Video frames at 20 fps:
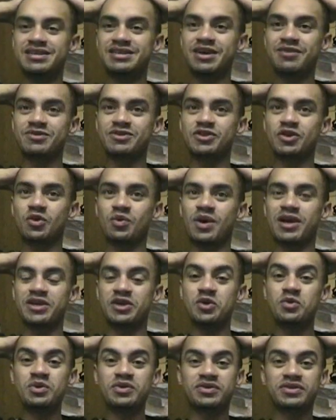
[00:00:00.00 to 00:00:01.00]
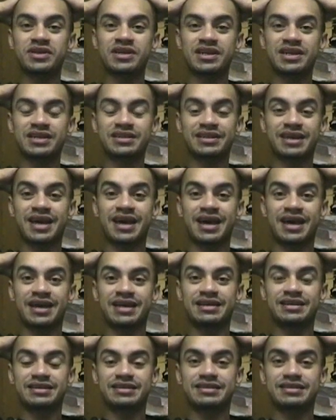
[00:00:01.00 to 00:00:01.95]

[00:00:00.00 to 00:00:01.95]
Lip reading: there was no way you would think that